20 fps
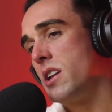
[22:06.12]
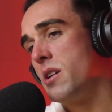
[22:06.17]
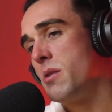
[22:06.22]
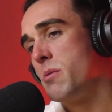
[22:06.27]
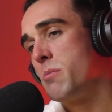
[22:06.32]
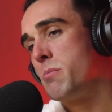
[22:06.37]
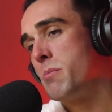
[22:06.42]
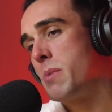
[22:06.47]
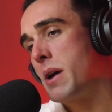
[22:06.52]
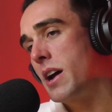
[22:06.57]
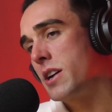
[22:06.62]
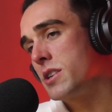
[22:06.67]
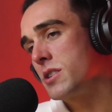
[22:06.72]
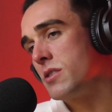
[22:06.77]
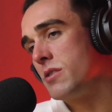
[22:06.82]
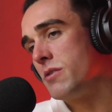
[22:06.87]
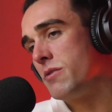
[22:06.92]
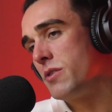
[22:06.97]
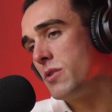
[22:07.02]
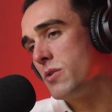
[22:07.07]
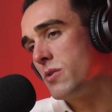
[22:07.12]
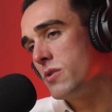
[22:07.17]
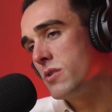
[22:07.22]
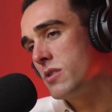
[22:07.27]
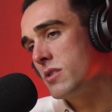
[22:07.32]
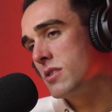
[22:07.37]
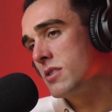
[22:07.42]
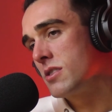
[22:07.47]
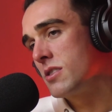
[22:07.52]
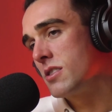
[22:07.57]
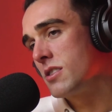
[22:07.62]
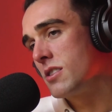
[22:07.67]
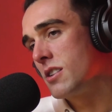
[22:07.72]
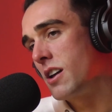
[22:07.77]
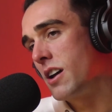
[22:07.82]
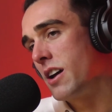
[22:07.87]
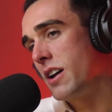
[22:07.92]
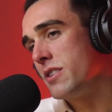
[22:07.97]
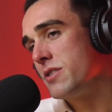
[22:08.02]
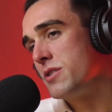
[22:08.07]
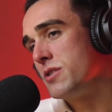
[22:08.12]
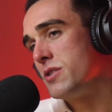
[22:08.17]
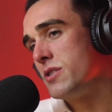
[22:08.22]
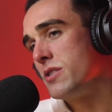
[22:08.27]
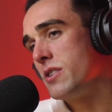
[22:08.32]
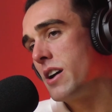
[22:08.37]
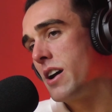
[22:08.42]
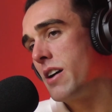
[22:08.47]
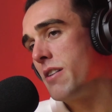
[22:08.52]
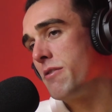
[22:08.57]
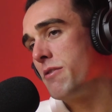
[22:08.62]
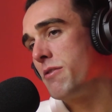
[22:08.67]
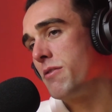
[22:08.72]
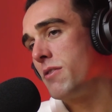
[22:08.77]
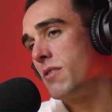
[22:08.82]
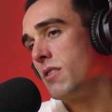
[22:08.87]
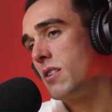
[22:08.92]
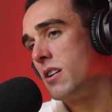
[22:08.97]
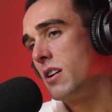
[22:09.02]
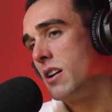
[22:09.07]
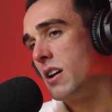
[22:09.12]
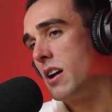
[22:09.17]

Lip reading: a passion of yours? Do you have a